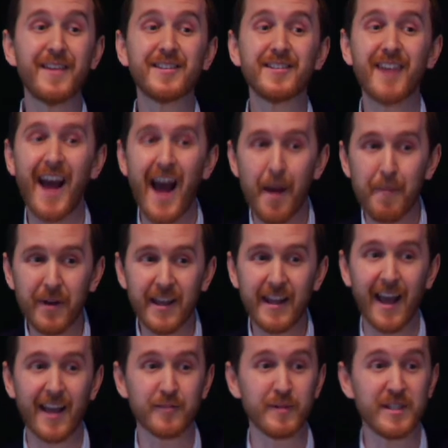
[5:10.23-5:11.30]
this is
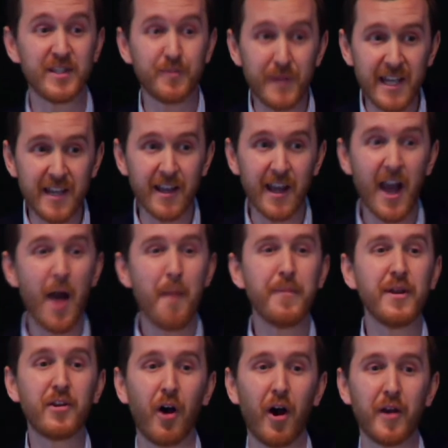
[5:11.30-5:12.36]
happening as we speak
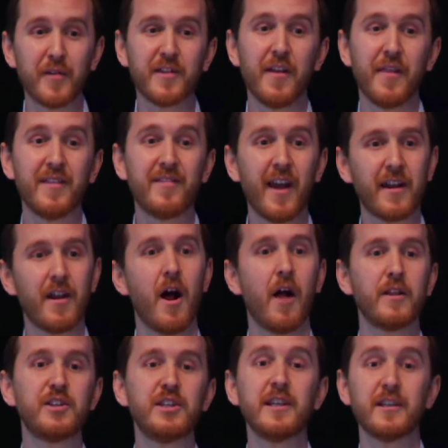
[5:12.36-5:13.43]
because the
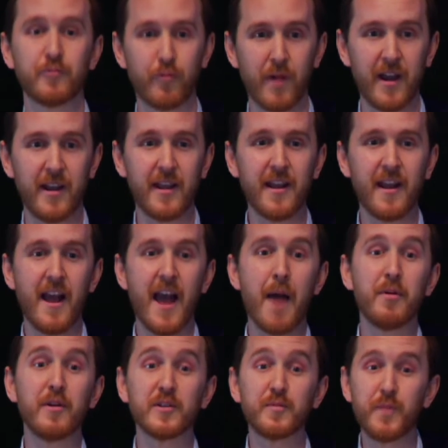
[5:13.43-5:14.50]
technology is ready
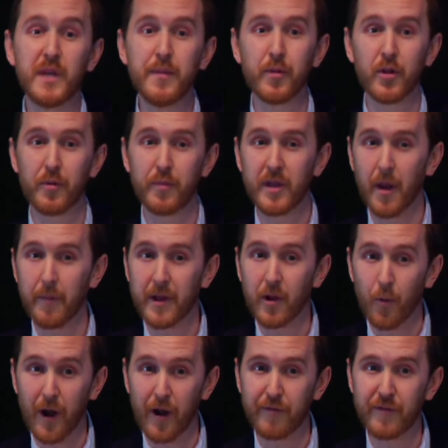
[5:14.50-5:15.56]
and because people are
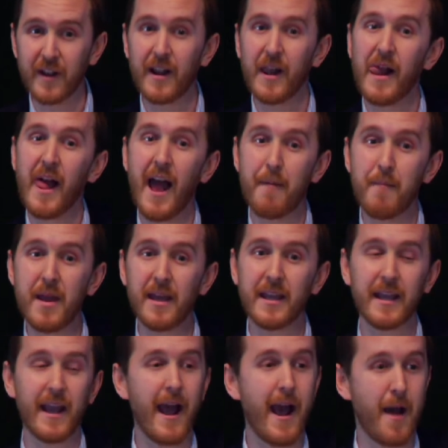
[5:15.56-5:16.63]
becoming aware of it and
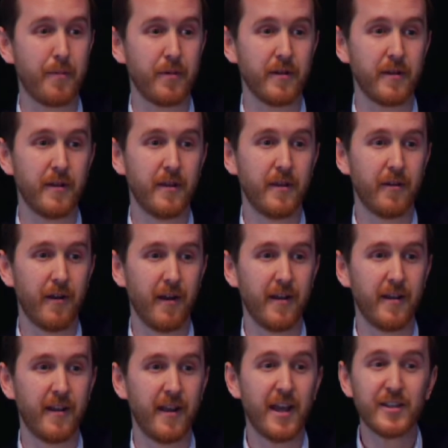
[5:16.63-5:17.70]
making it happen,
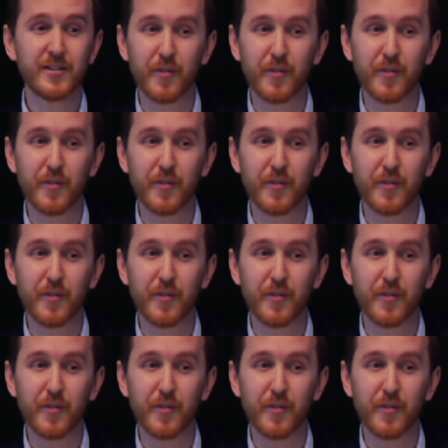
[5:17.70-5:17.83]
right?